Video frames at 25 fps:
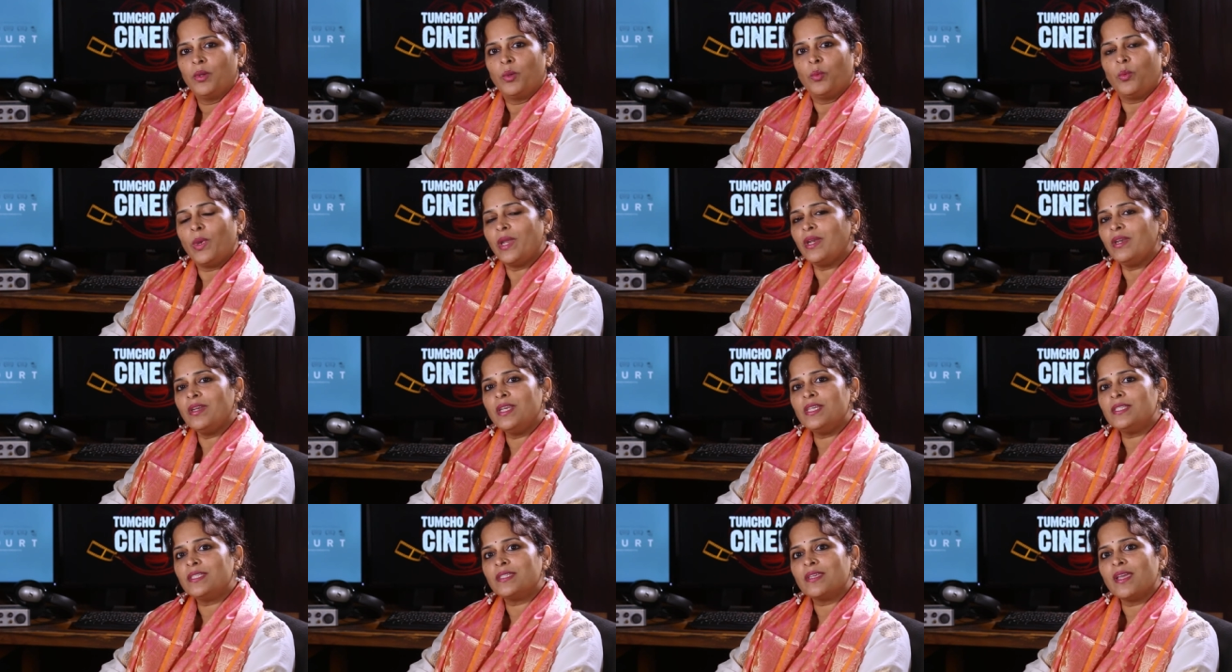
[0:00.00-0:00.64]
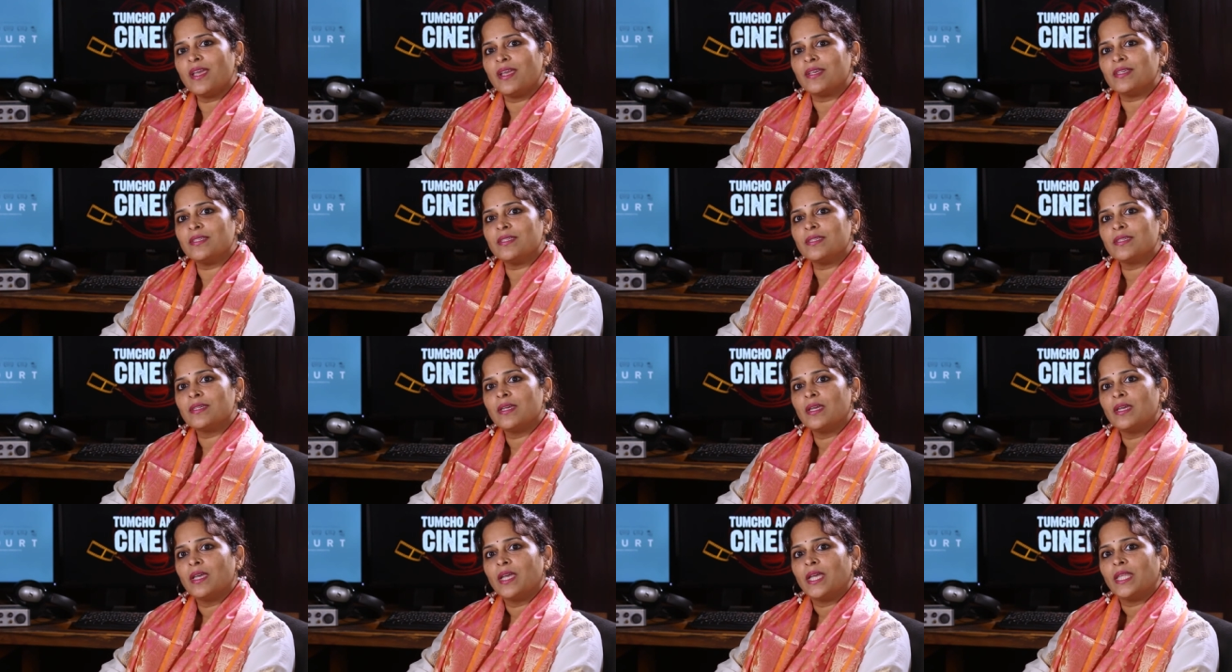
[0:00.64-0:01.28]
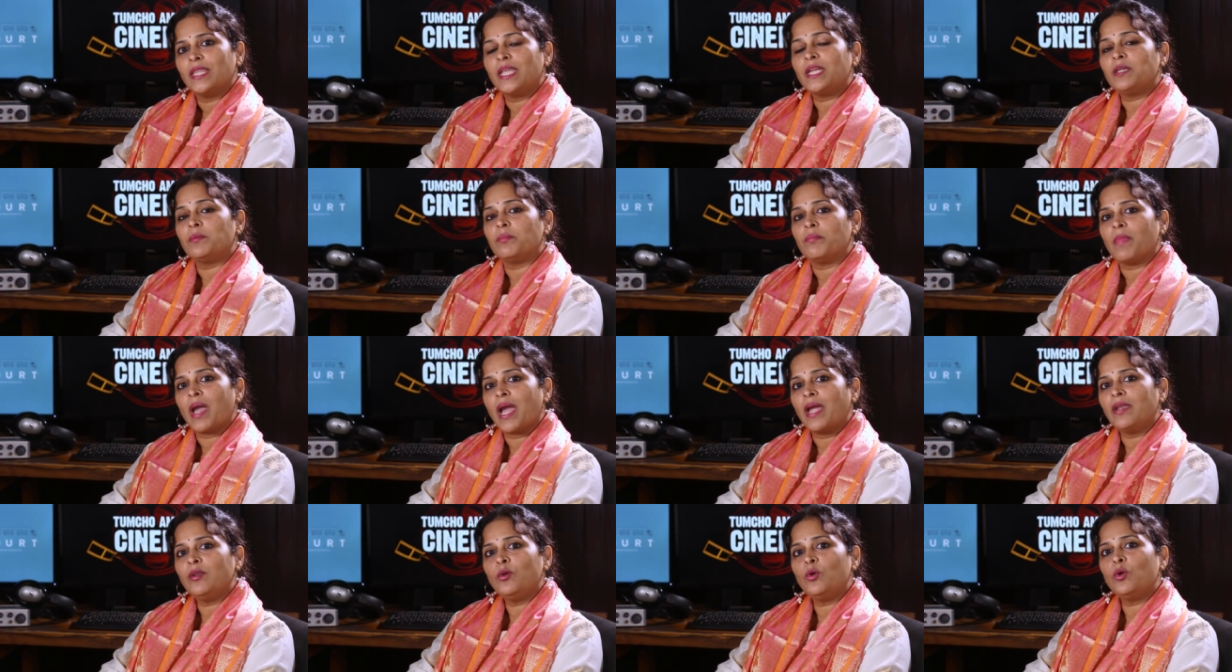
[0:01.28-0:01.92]
wherein he says that
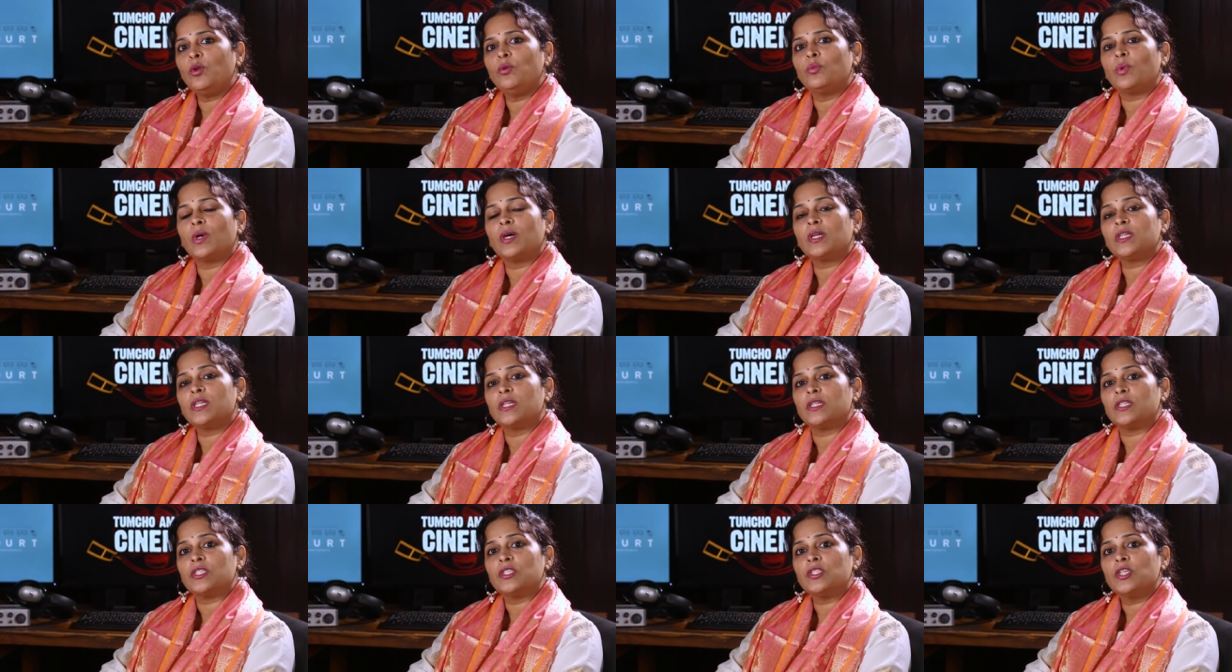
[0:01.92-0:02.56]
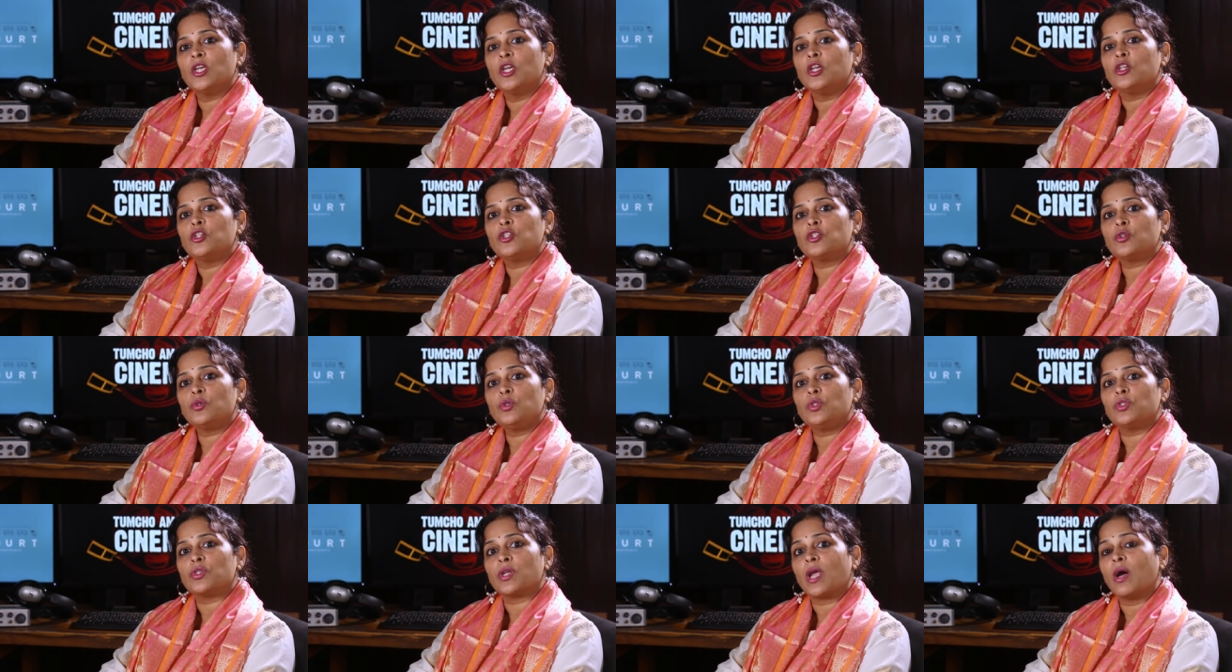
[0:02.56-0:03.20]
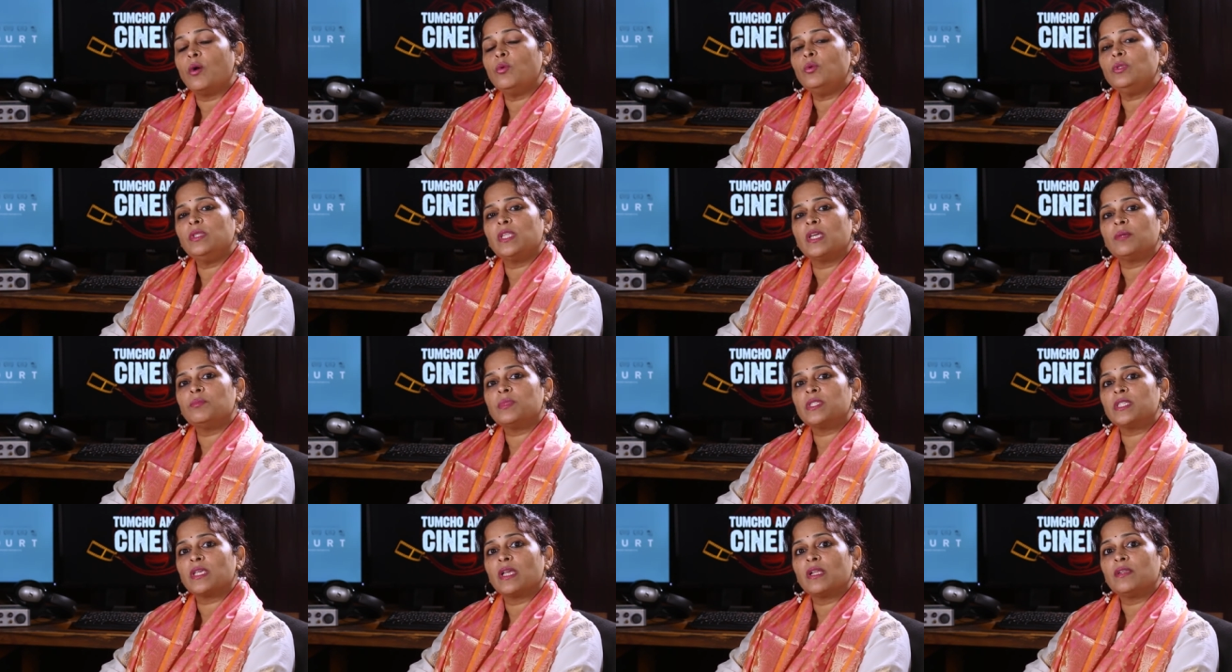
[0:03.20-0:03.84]
manhole workers should drown
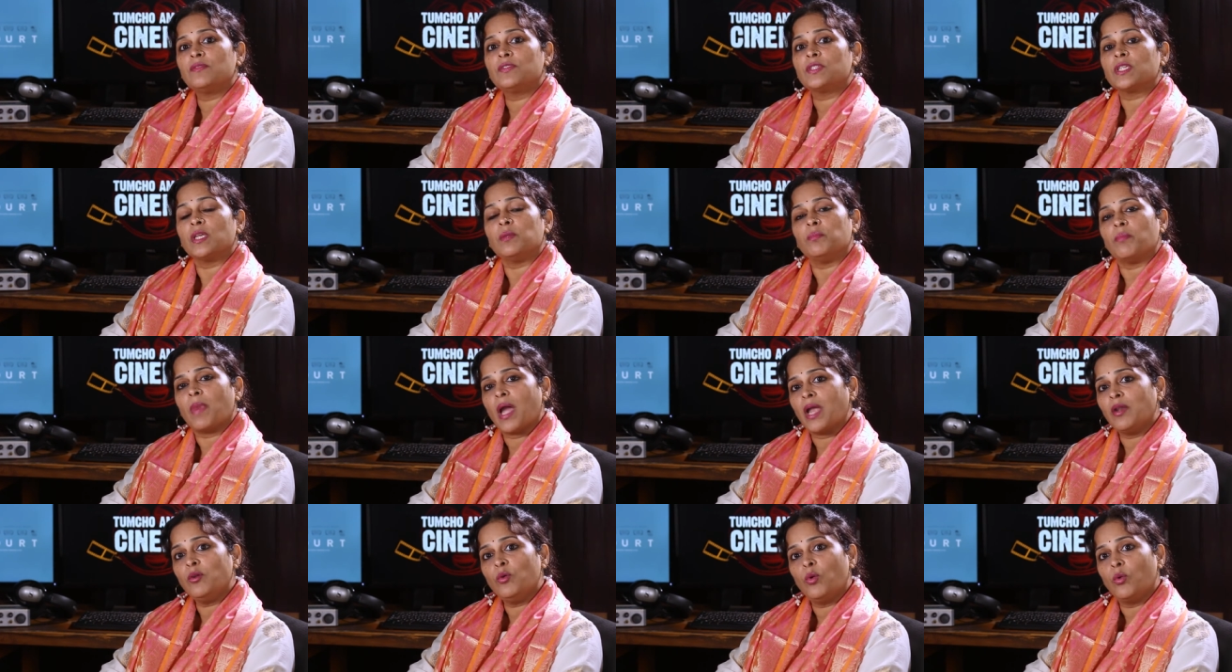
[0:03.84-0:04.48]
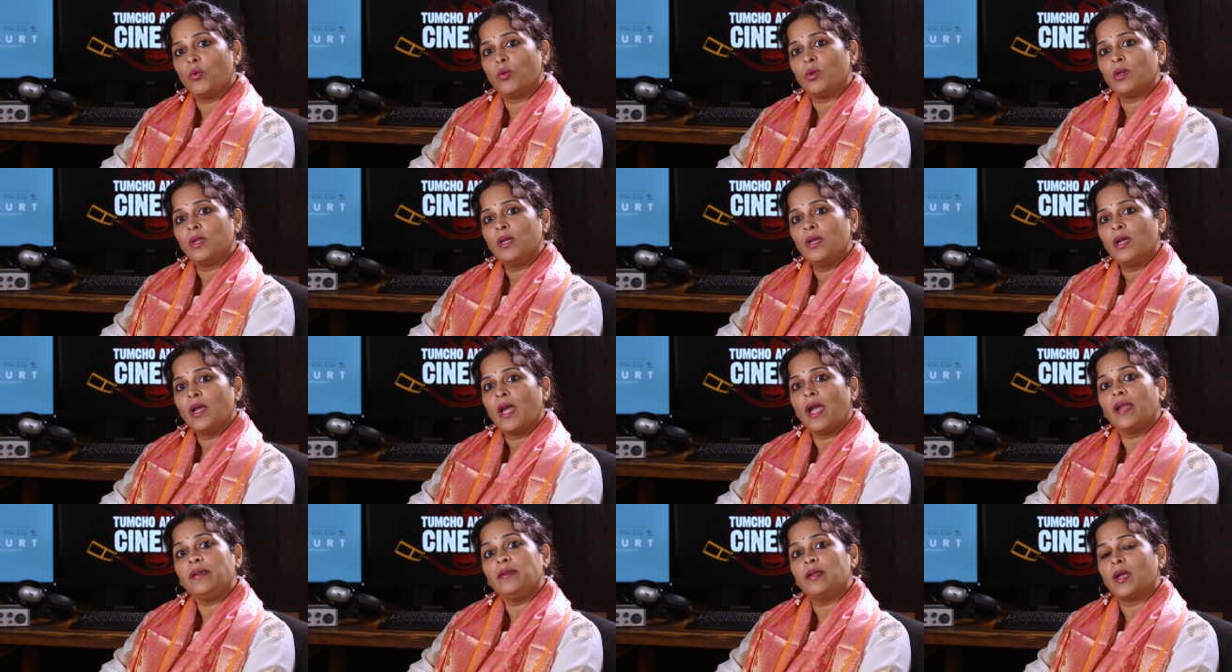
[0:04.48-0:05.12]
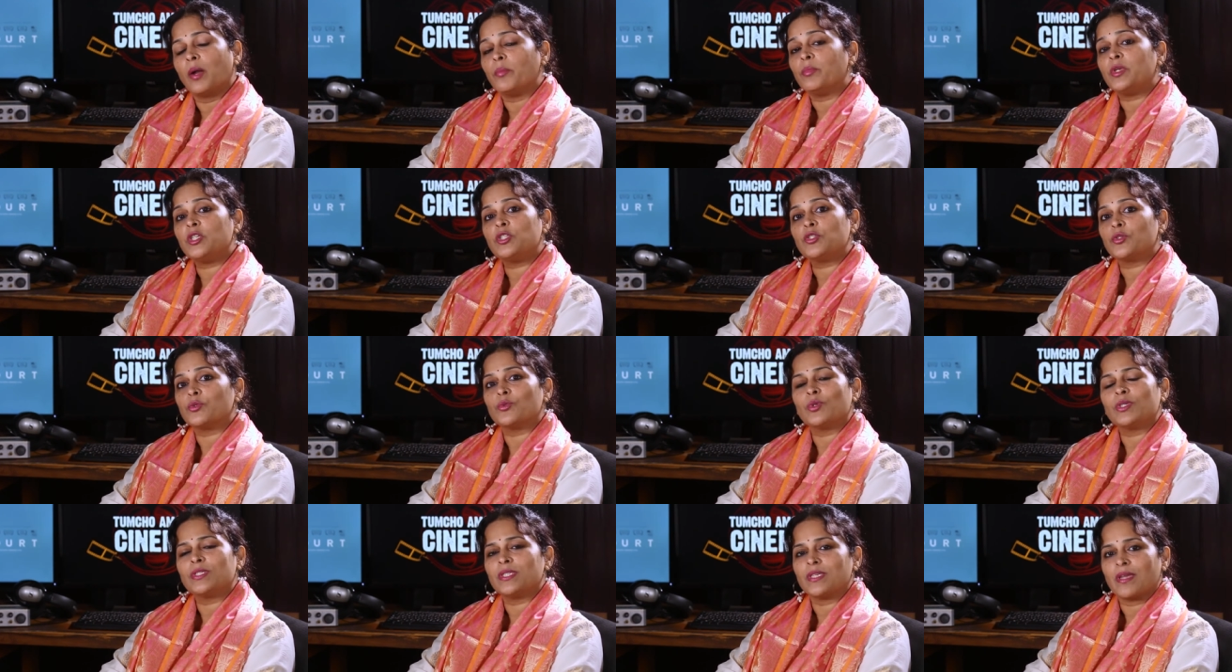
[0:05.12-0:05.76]
themselves in manhole and commit
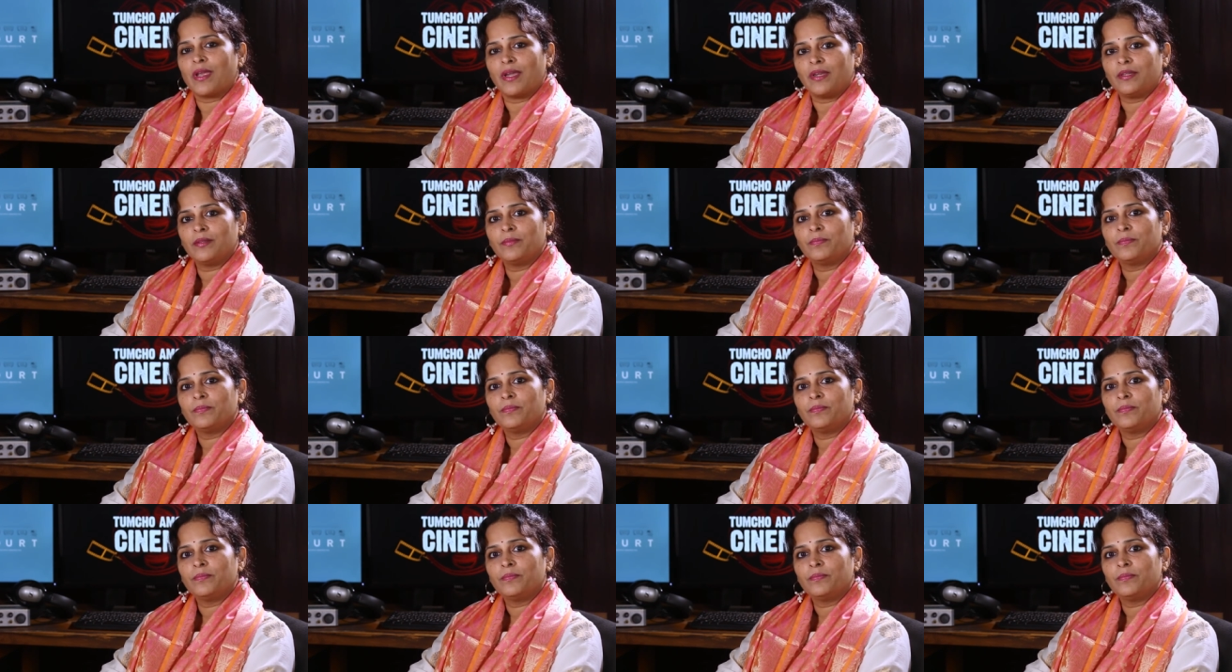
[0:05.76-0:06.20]
suicide.